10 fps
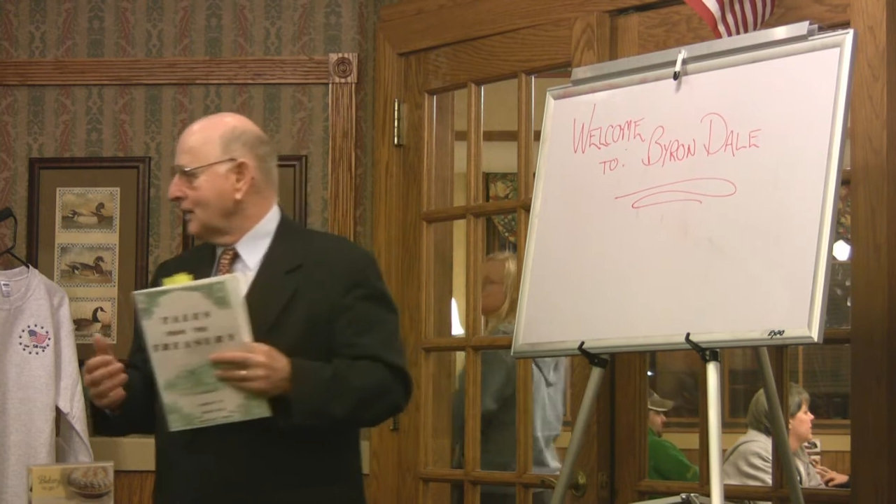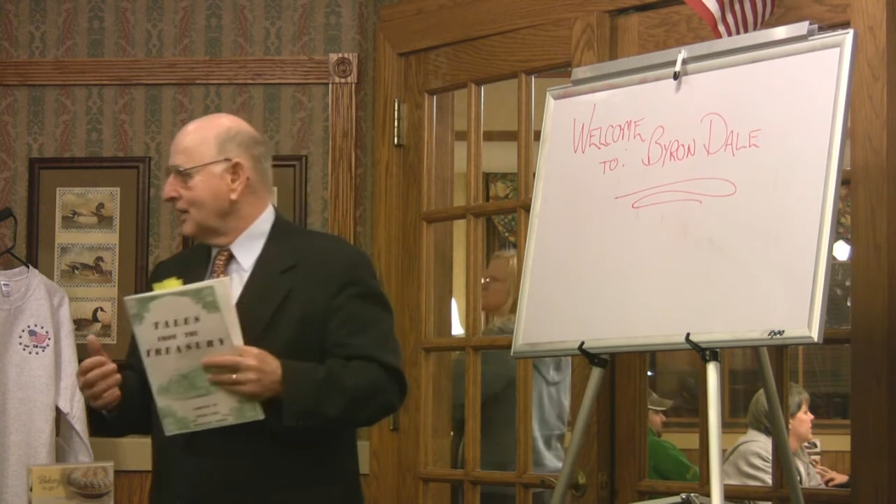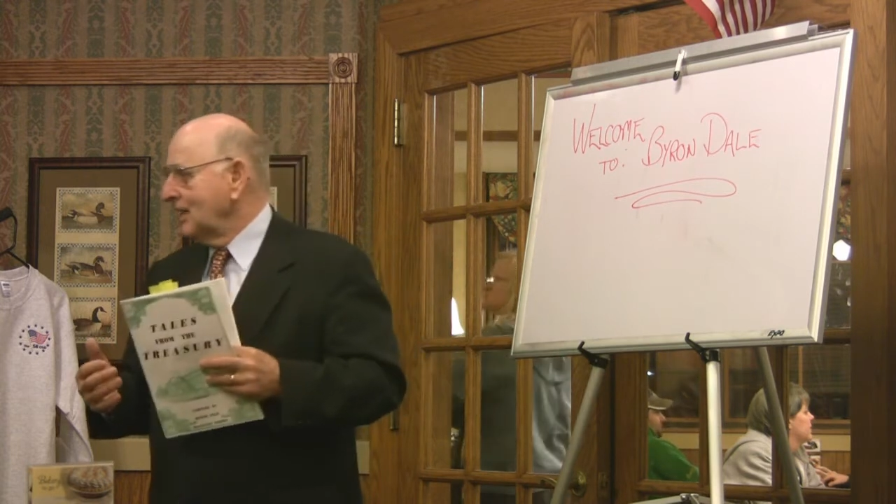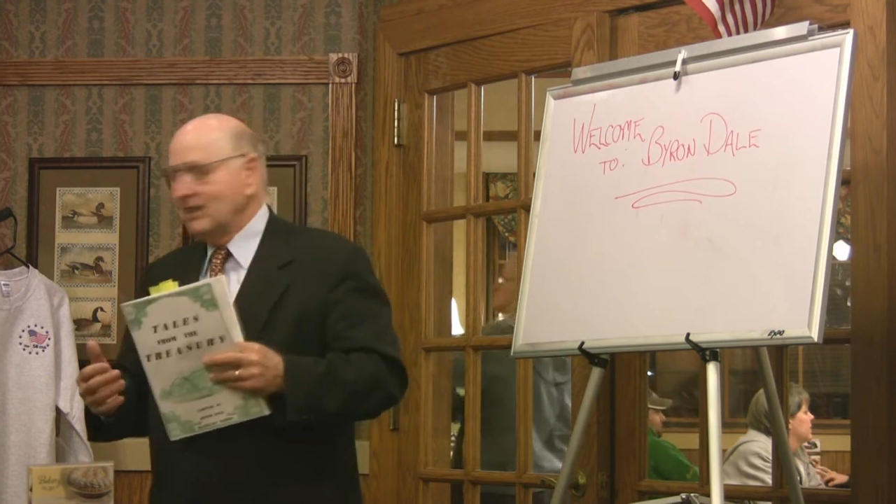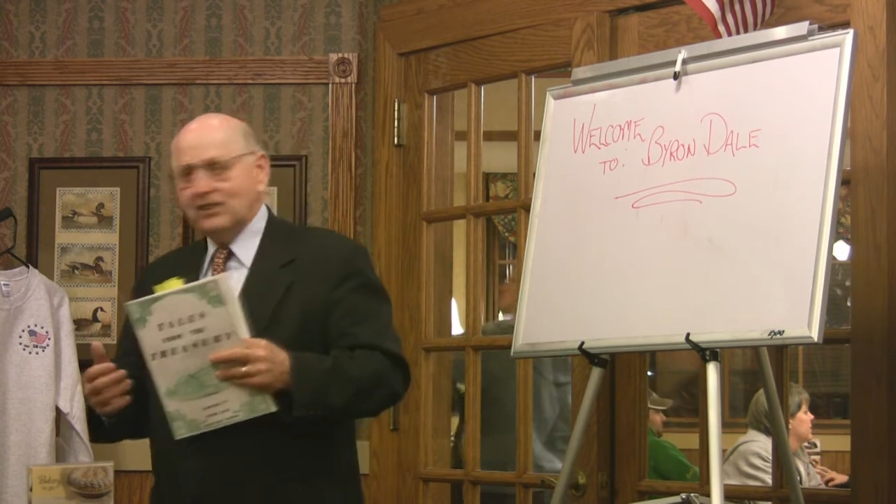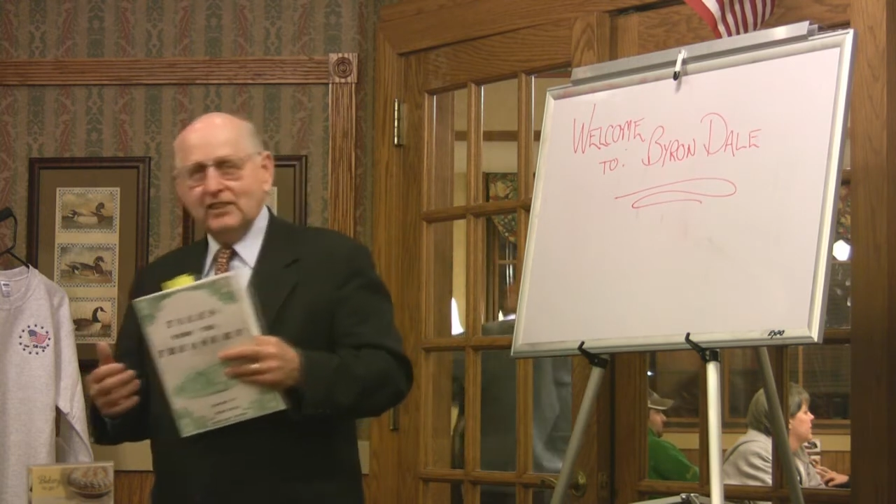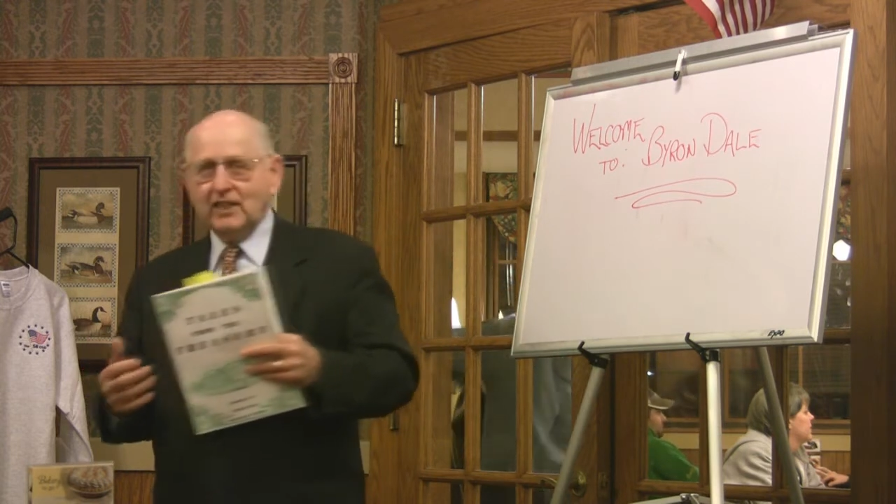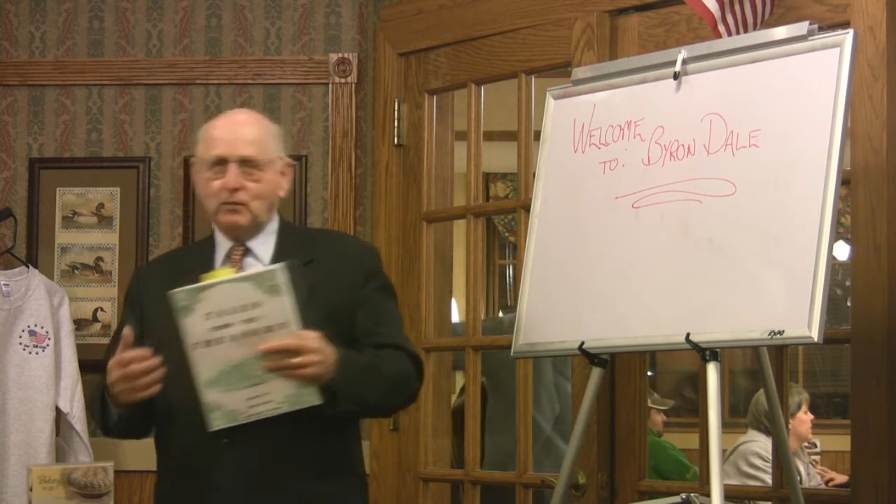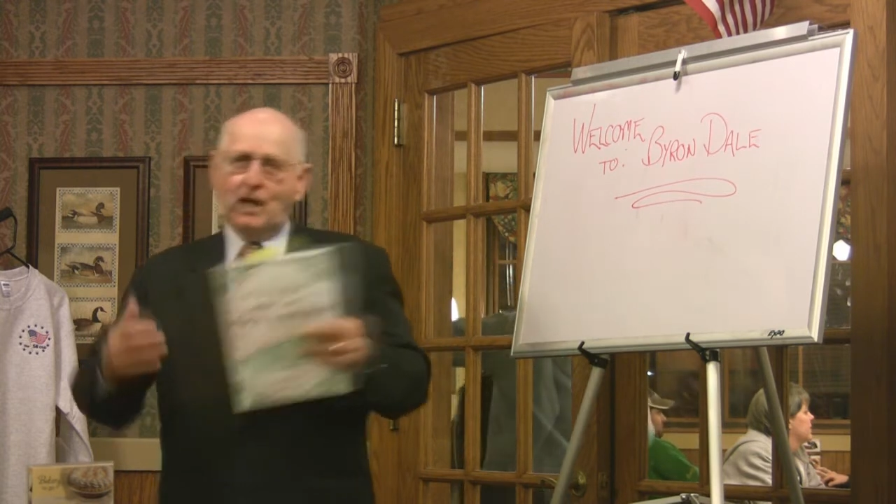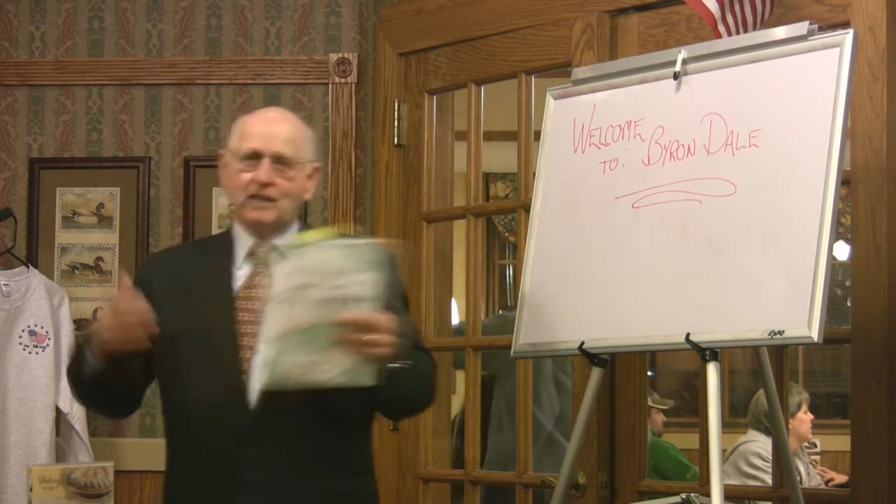And she
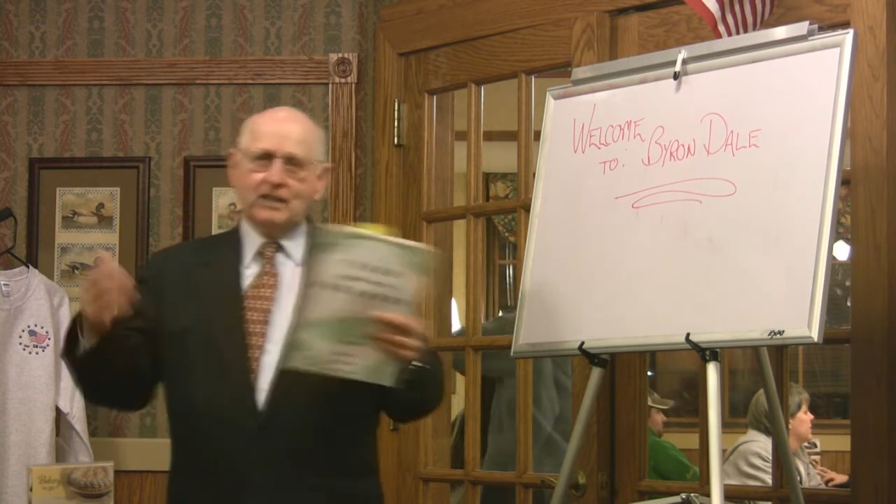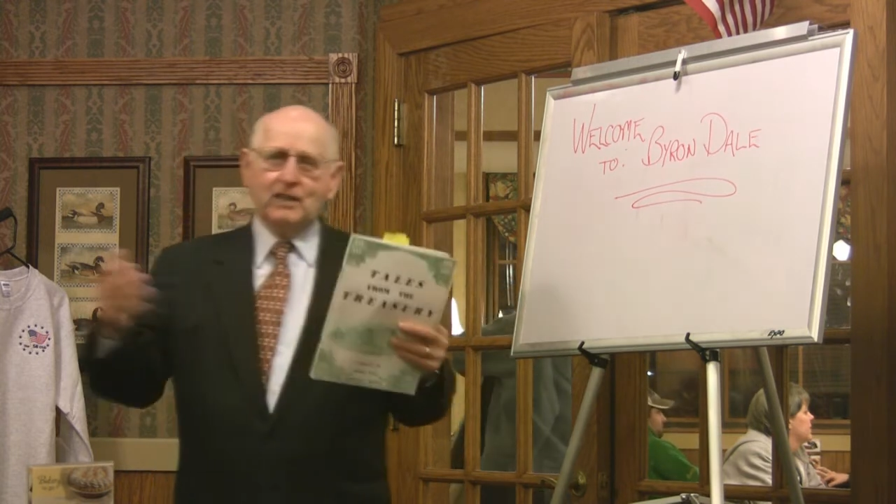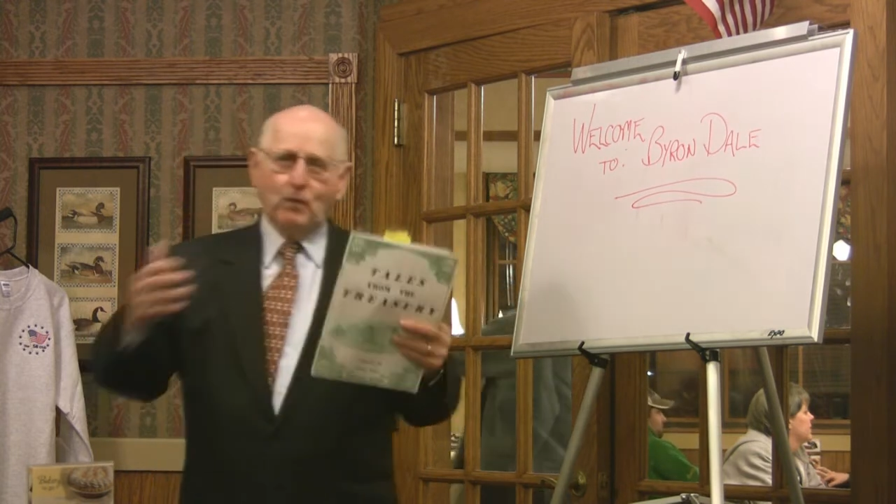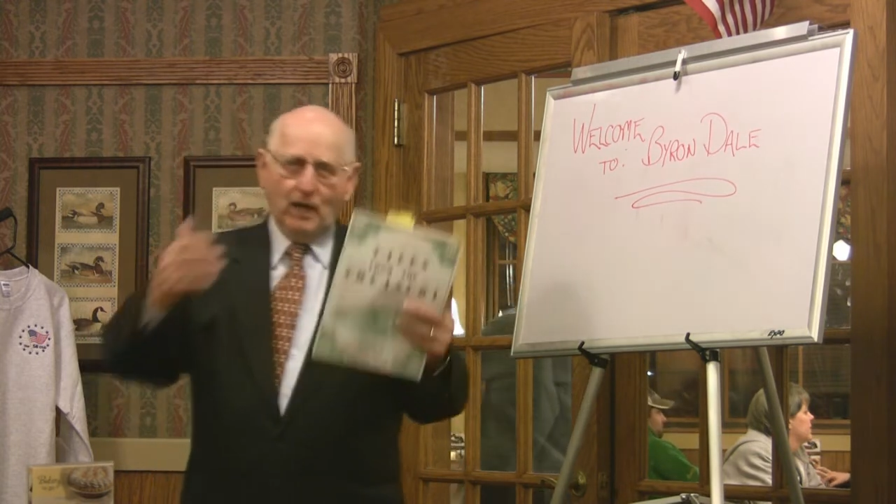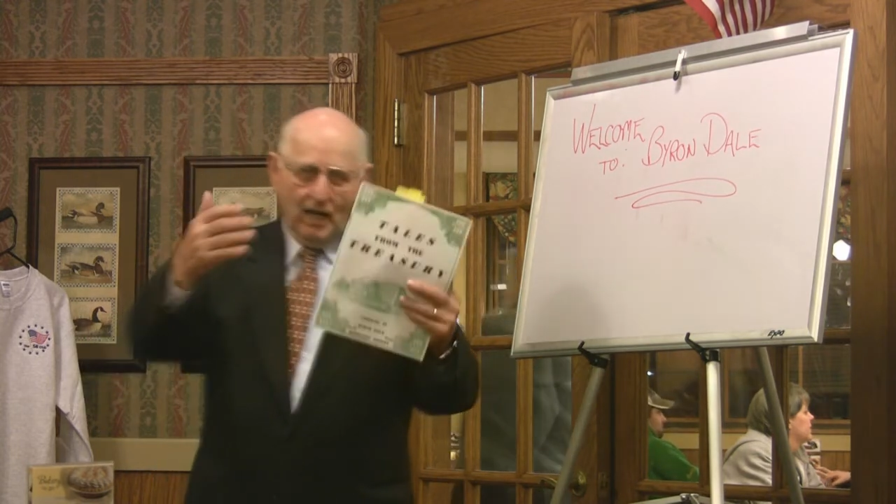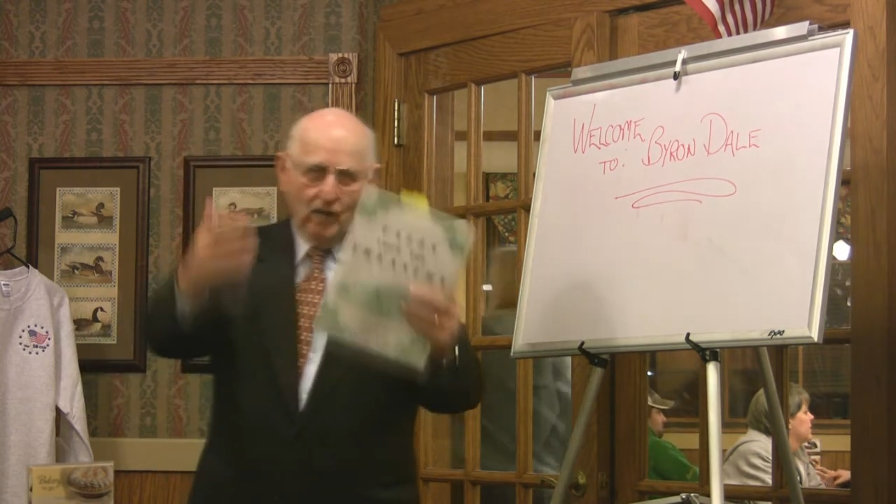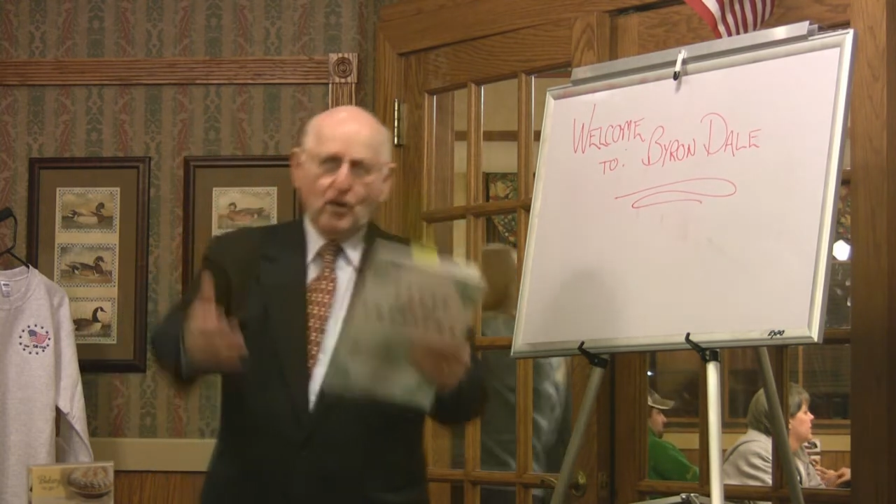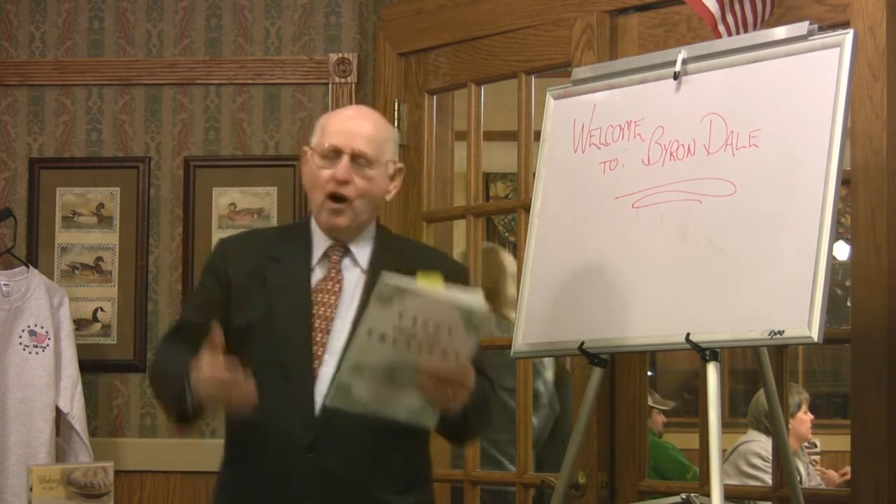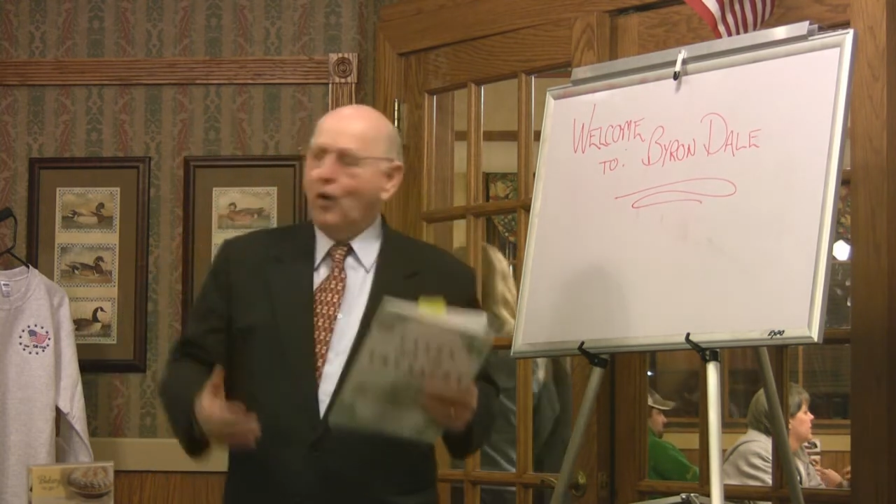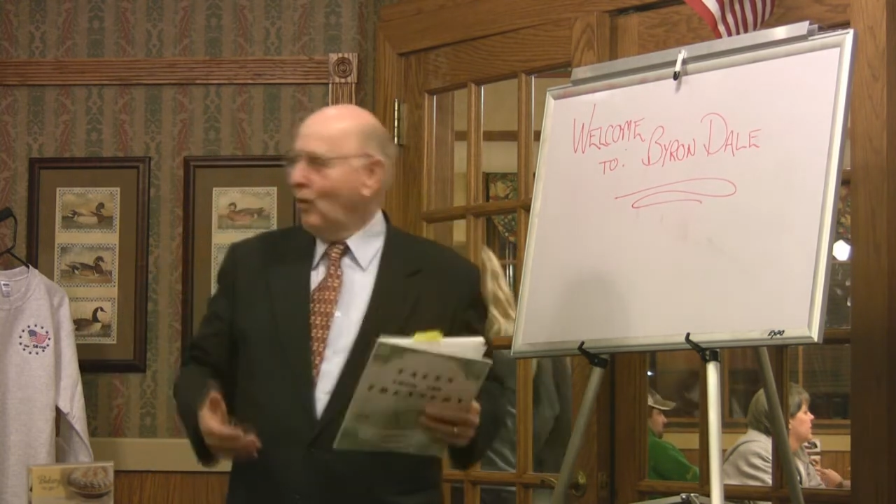said, well, I'll tell you what, I'll
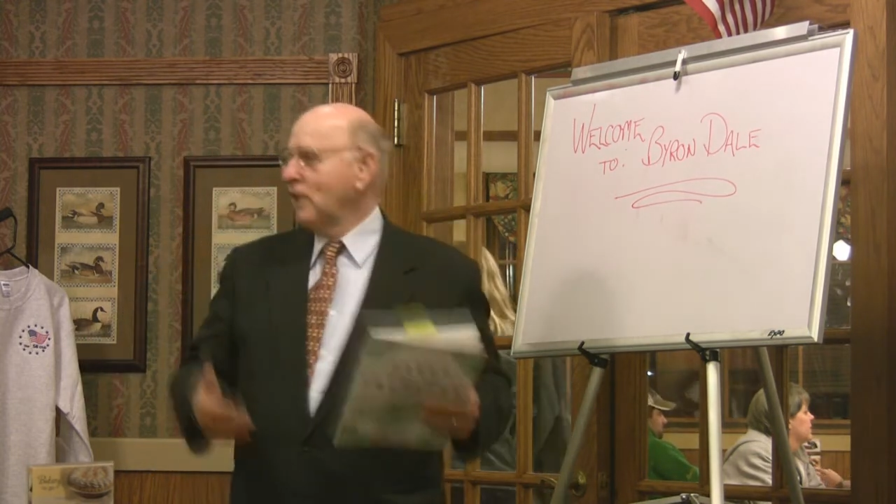call